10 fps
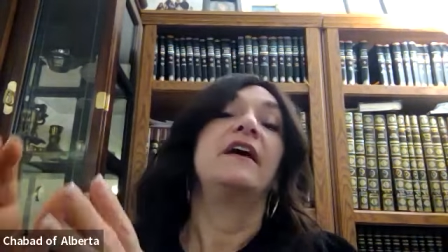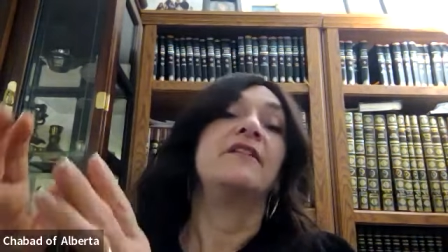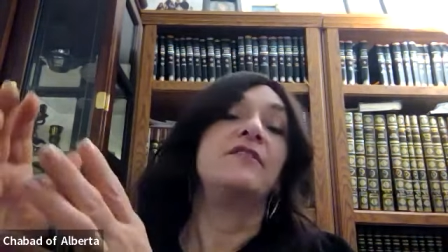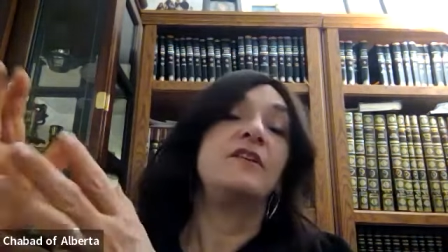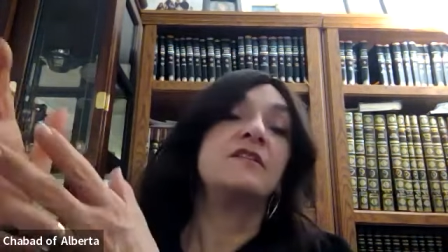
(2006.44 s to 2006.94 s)

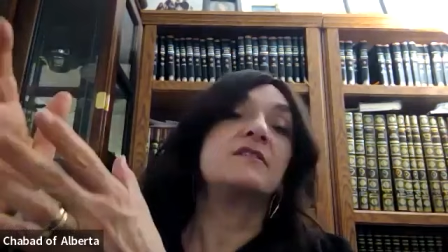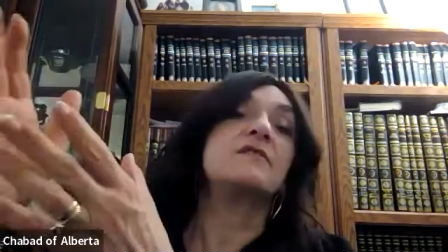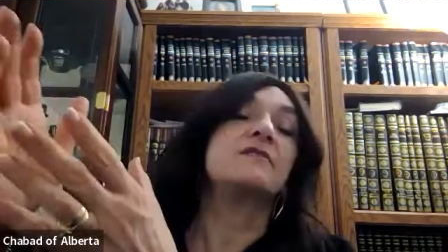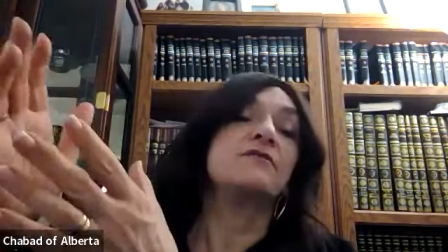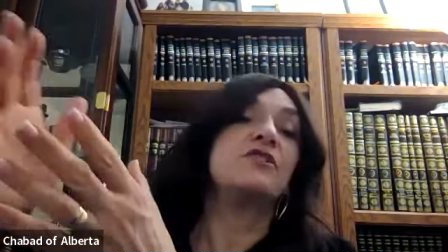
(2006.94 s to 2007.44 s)
and
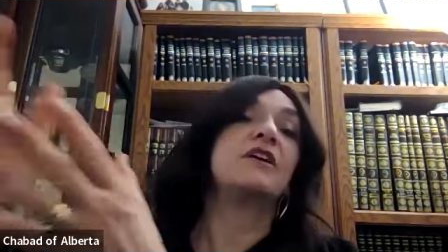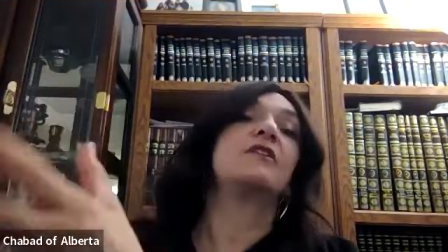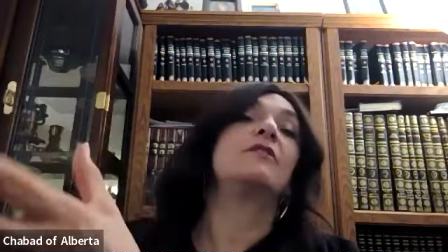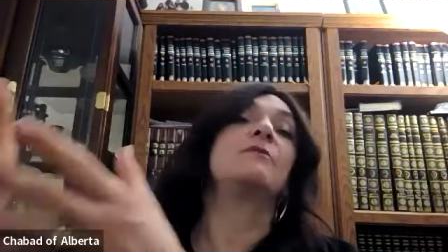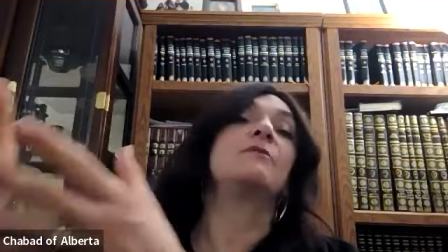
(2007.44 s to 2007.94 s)
this
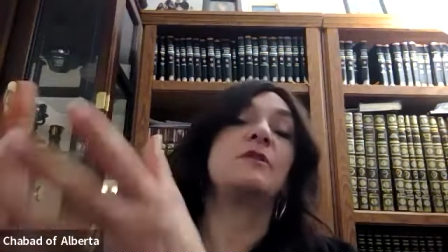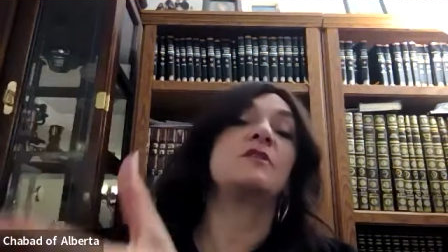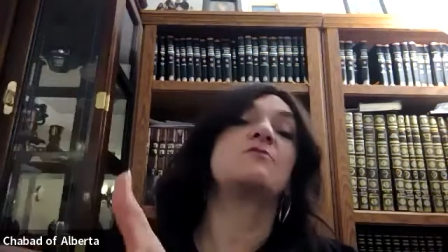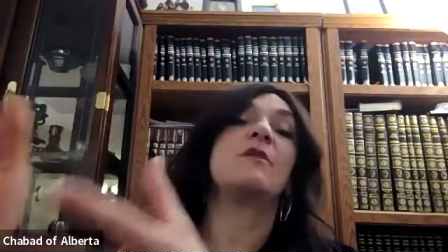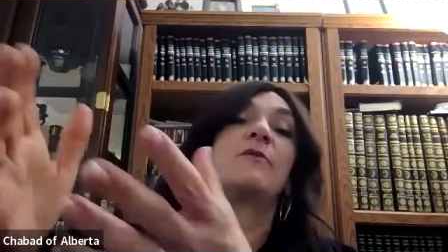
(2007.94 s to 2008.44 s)
gentleman with
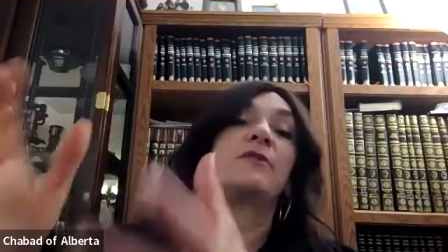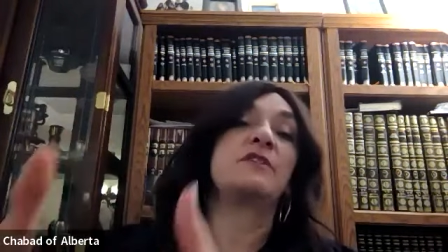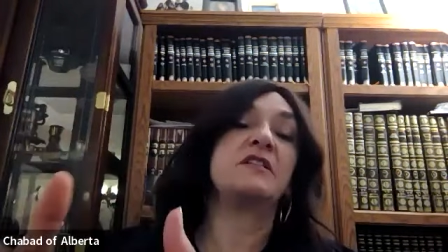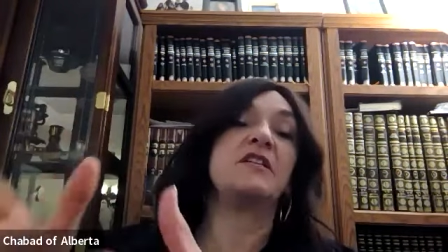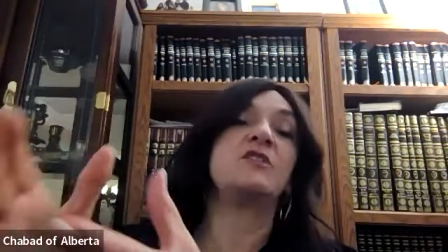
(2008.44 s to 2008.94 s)
his wife, with
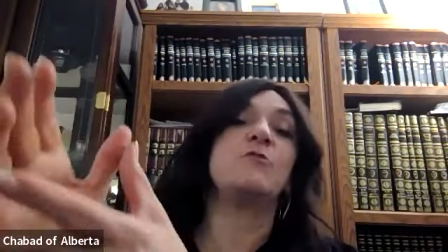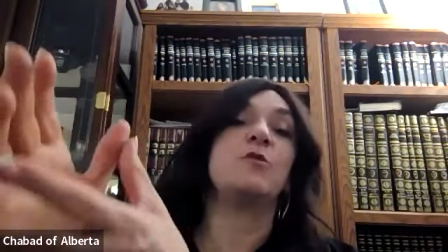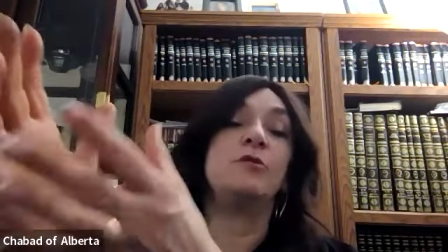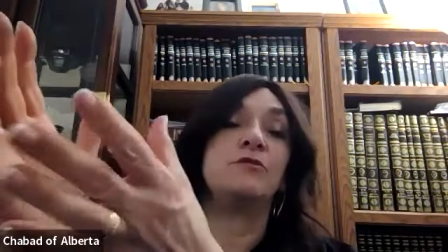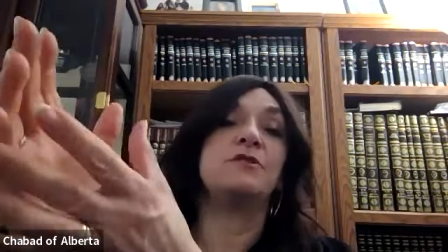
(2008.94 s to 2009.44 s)
his kids, we
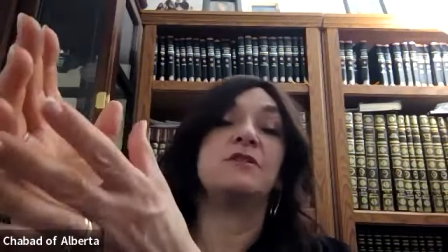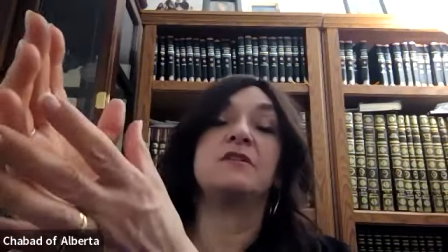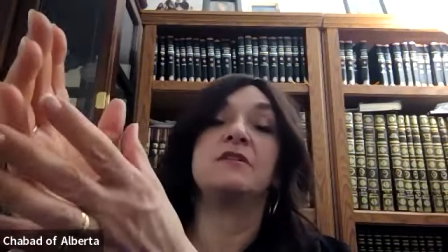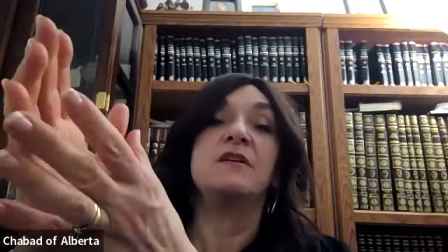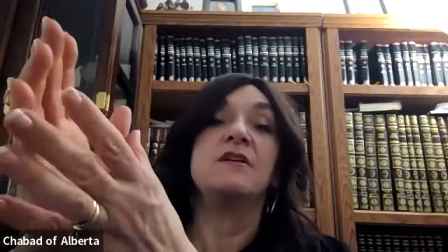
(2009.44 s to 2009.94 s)
all
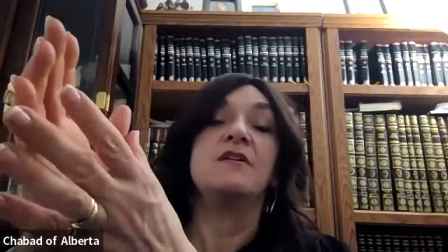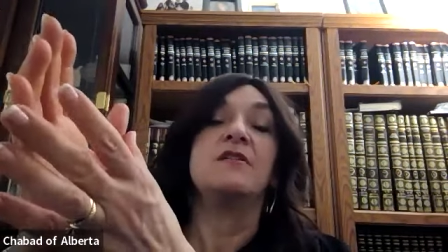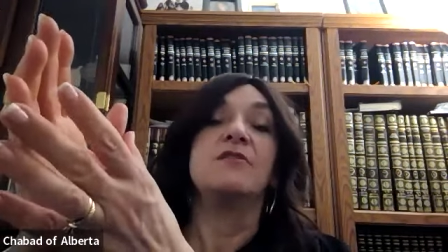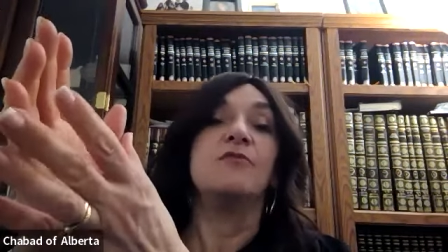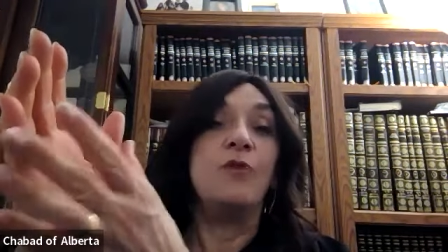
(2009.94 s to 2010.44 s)
using
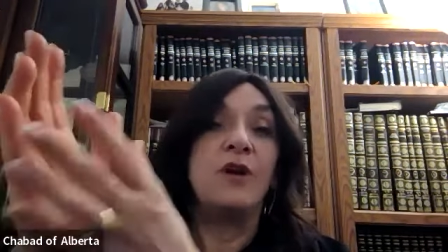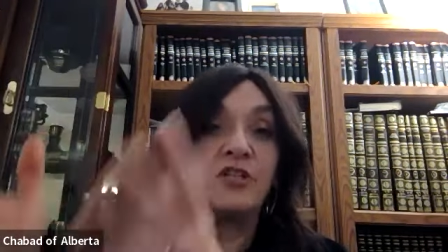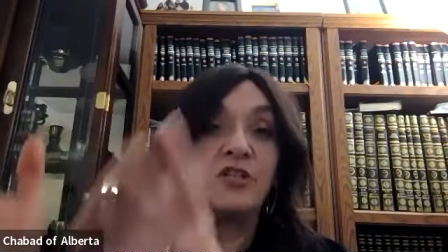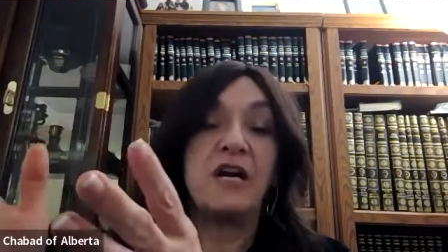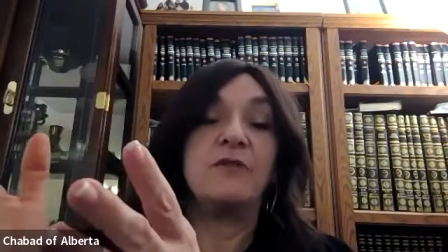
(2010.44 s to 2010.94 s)
one
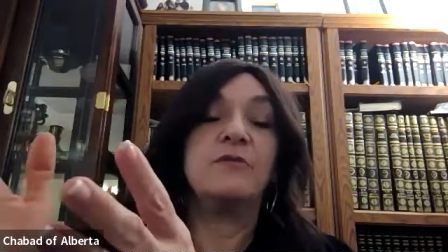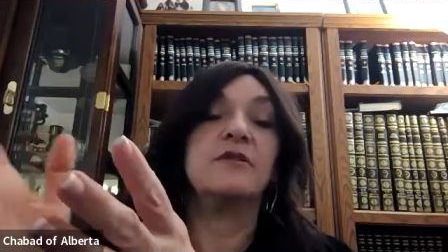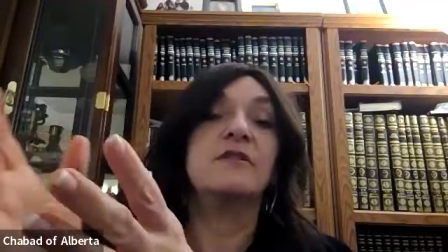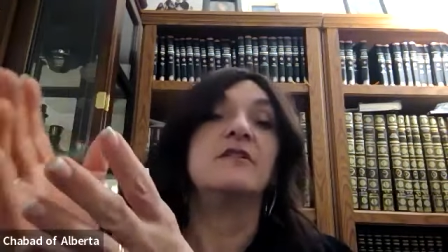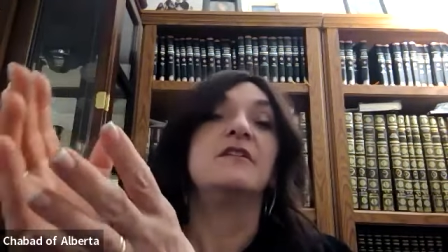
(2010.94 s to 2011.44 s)

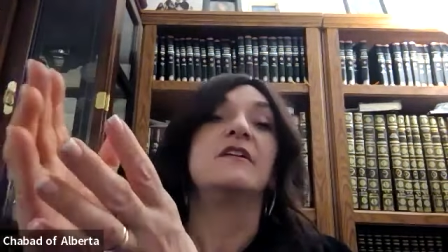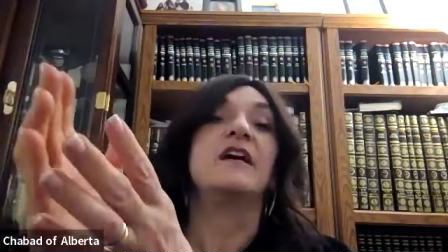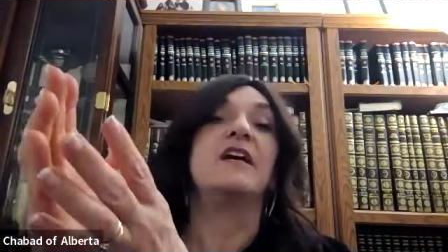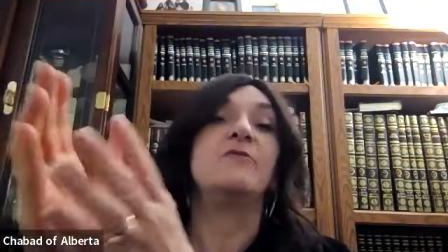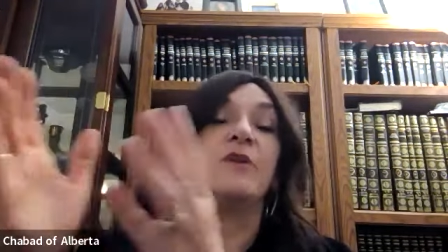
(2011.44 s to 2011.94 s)
shower
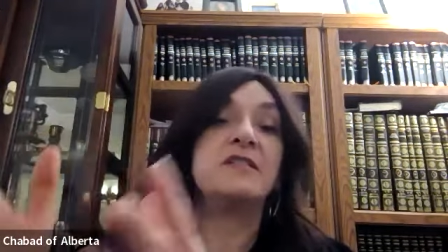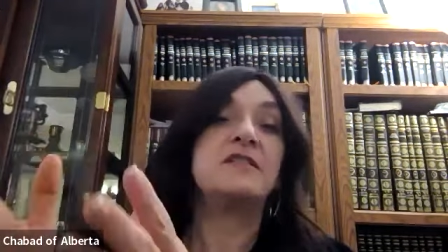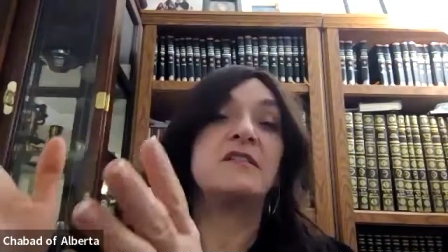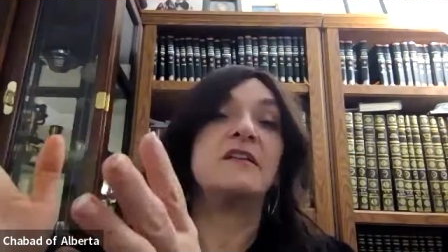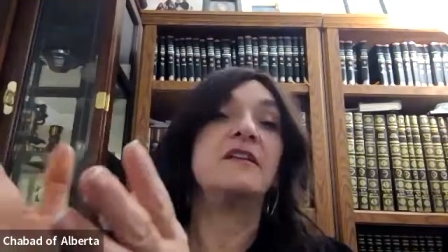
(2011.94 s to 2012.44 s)
and one
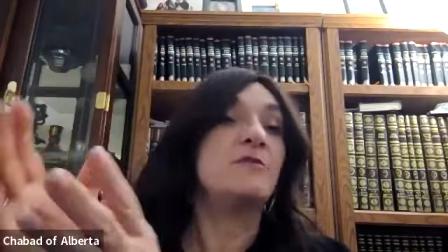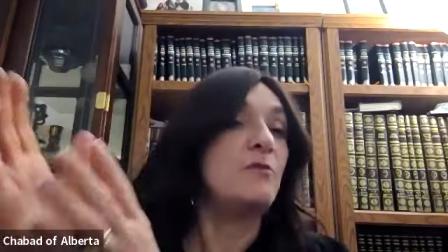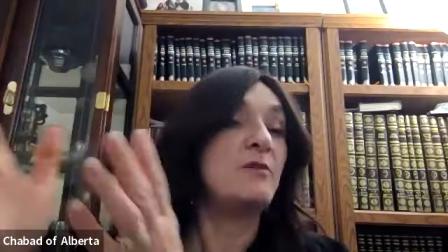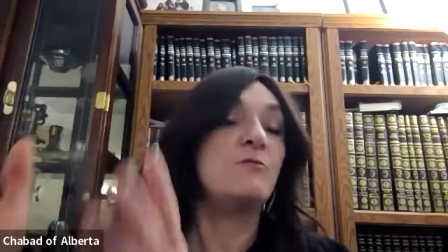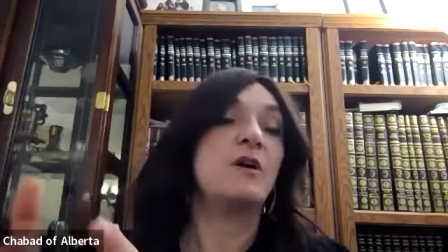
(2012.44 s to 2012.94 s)
sink,
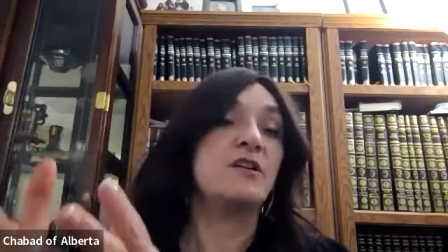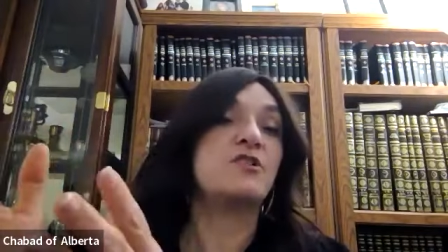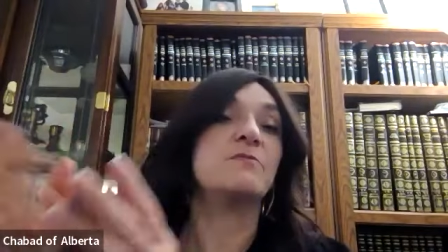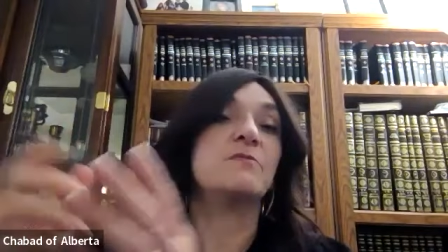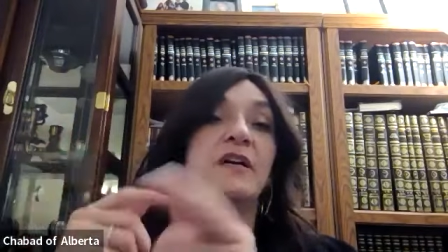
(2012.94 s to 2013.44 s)
one
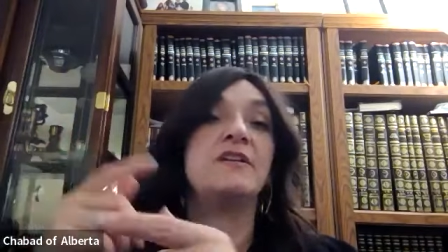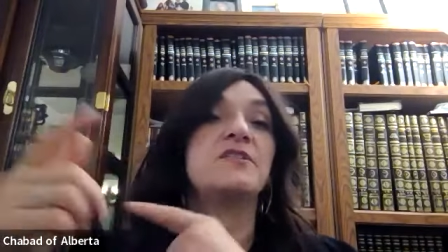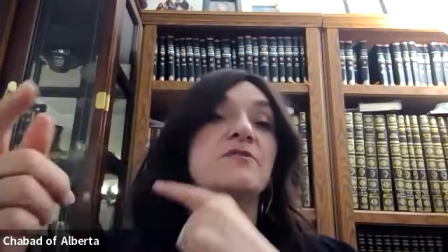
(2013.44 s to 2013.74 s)
washroom, right?